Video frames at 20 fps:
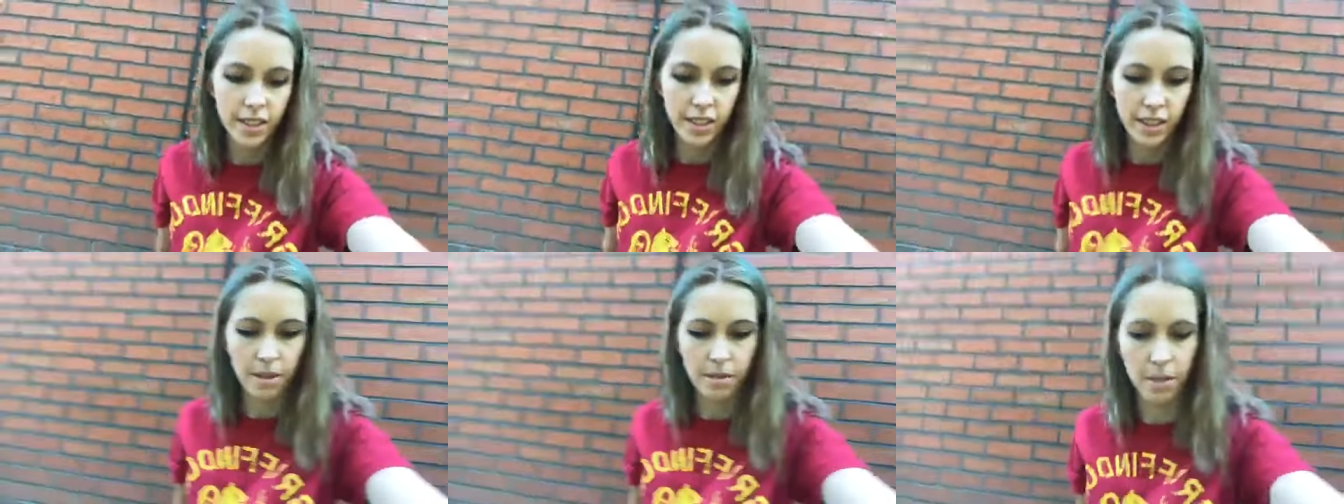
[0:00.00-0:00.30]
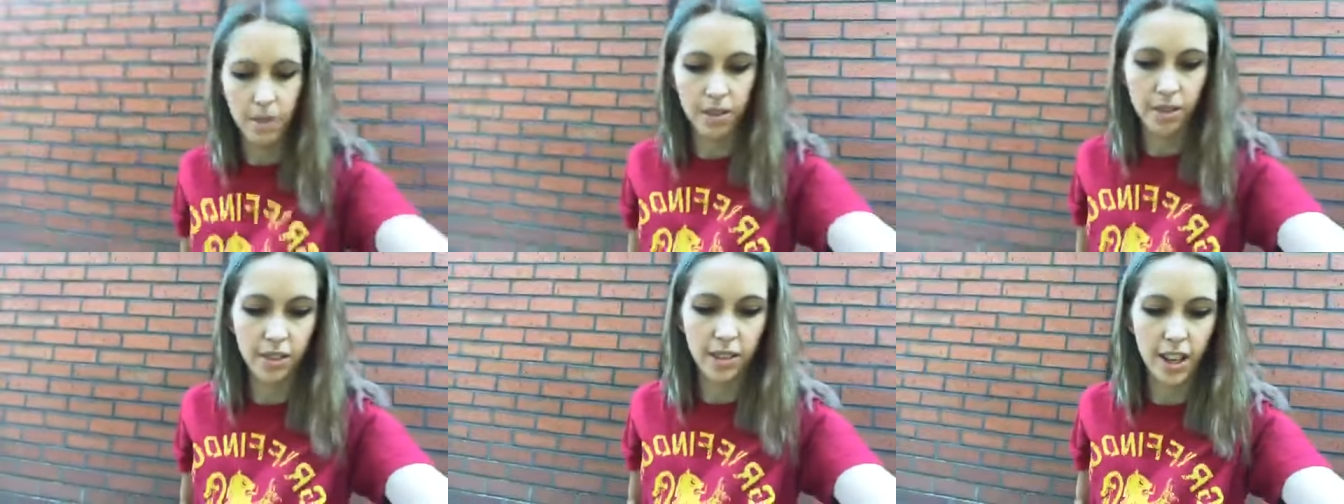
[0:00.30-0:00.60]
Come
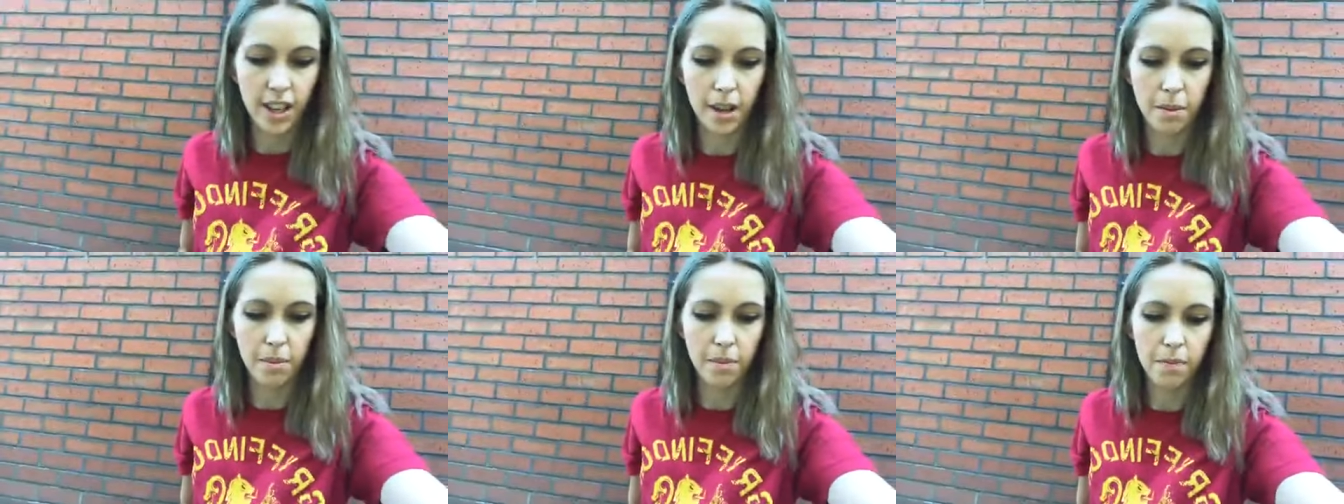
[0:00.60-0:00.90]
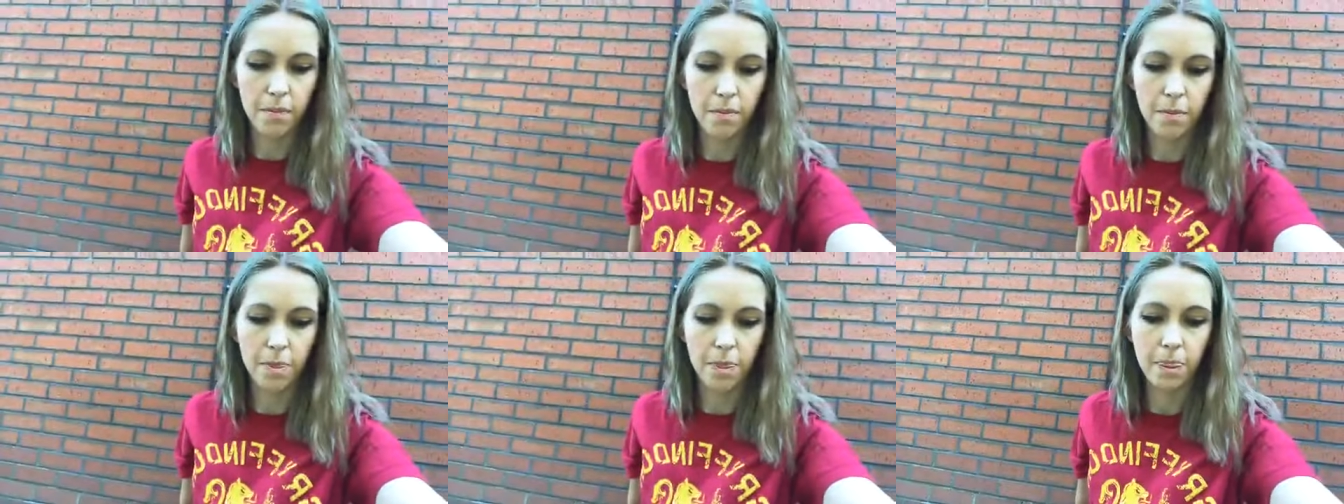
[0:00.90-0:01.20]
on, stay up.
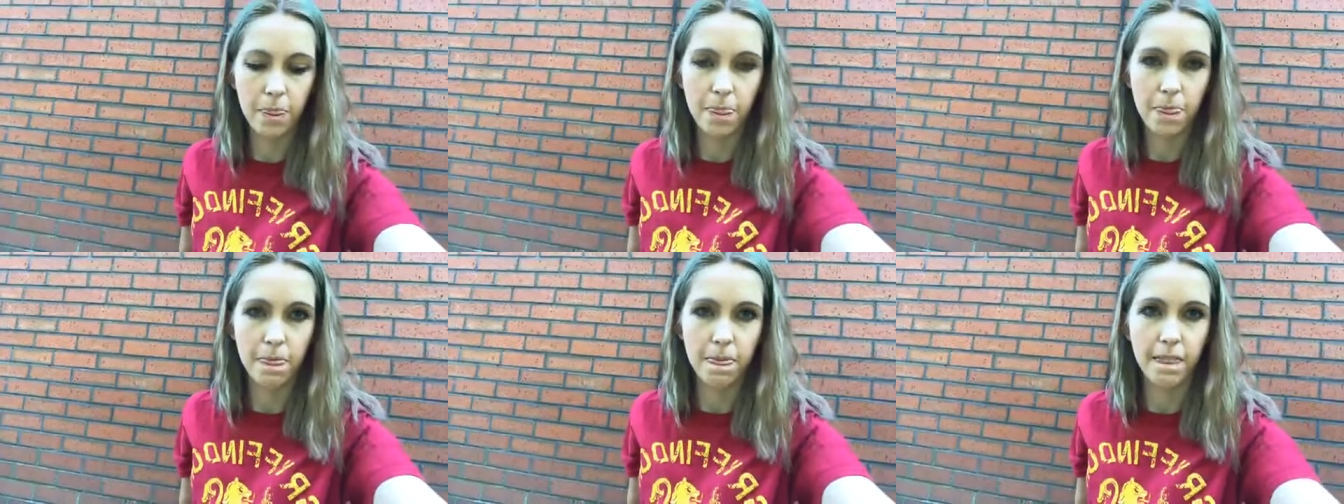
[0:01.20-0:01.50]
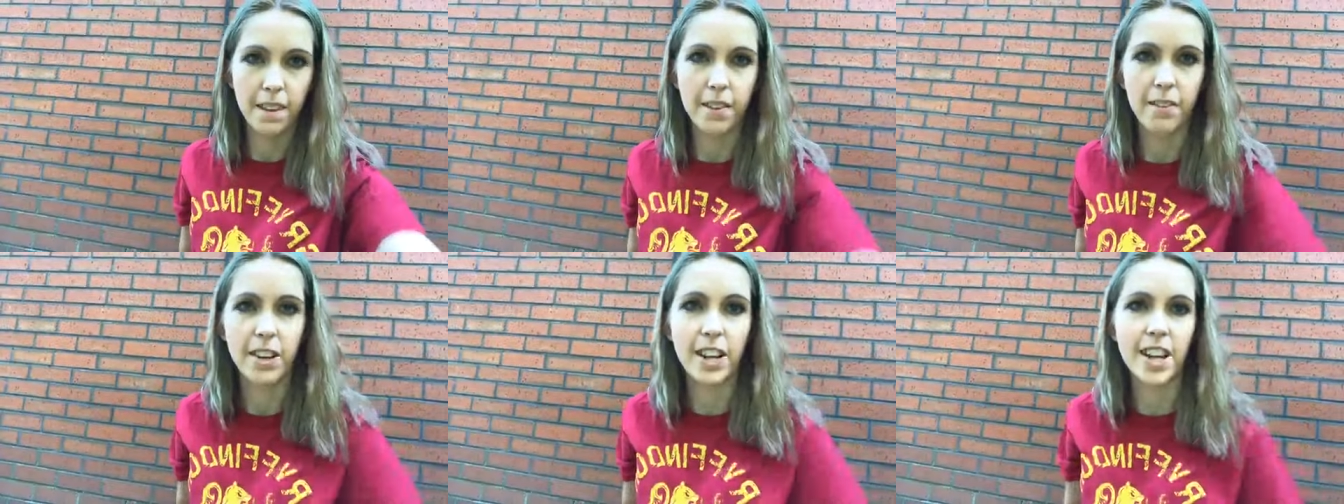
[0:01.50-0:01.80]

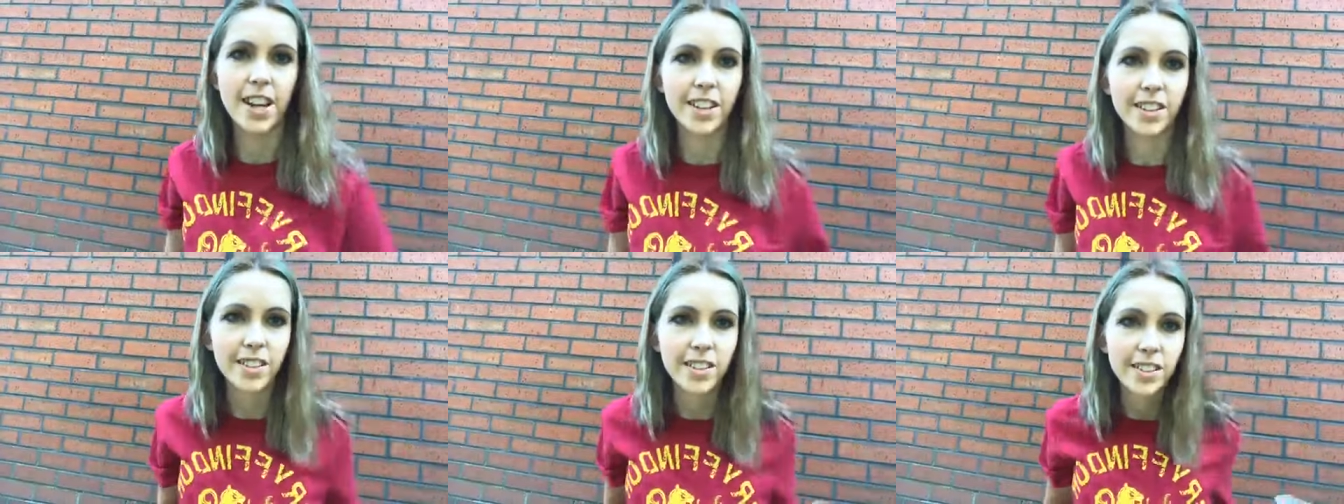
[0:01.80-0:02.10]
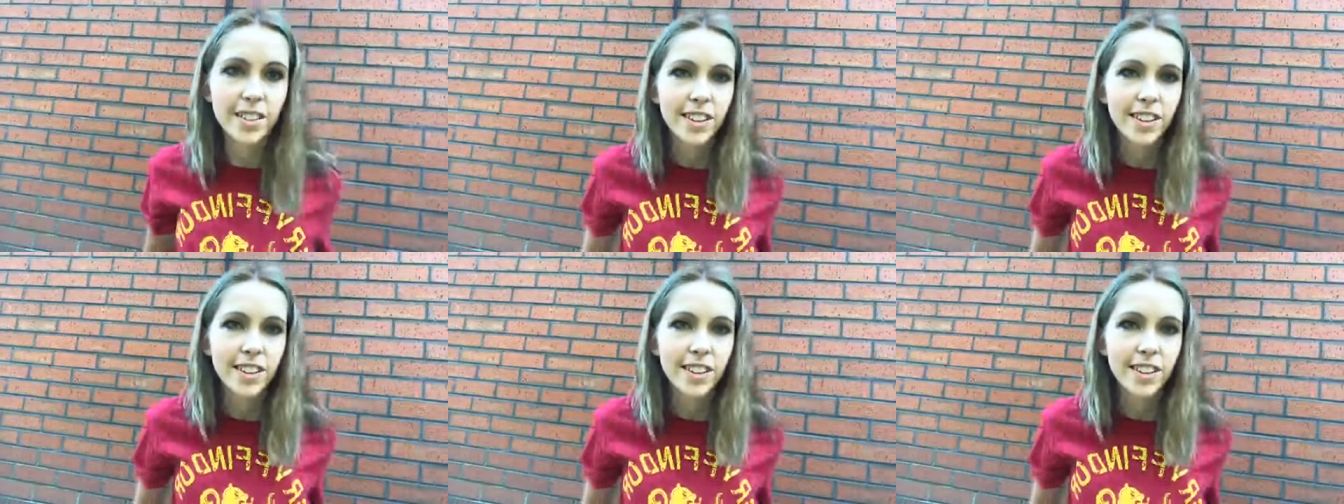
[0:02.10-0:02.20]
There it is.